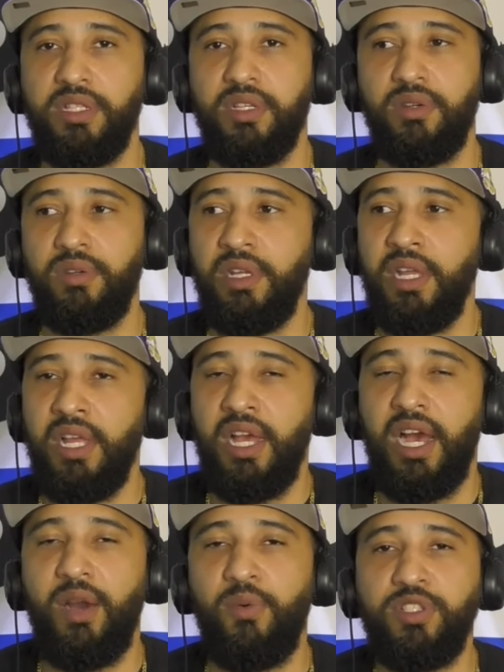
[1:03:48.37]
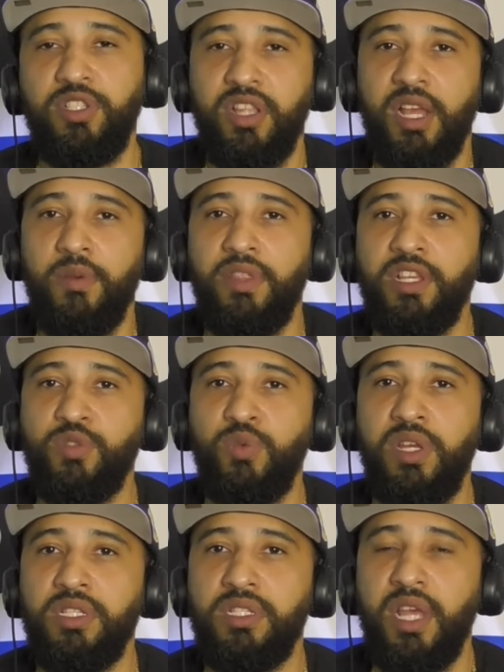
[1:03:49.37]
So, uh, what y'all think of this
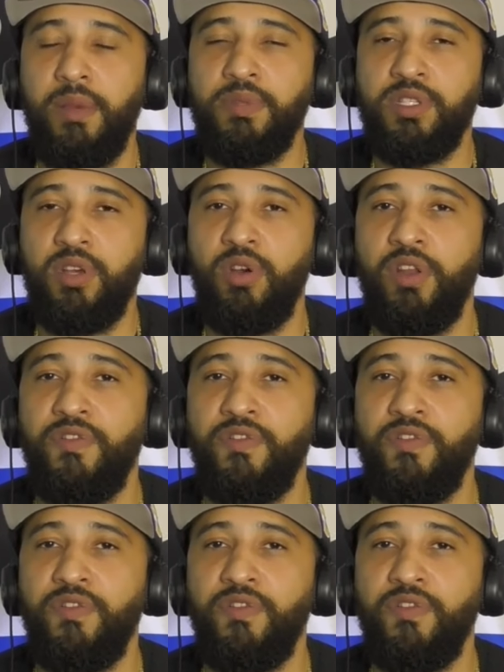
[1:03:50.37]
week's episode?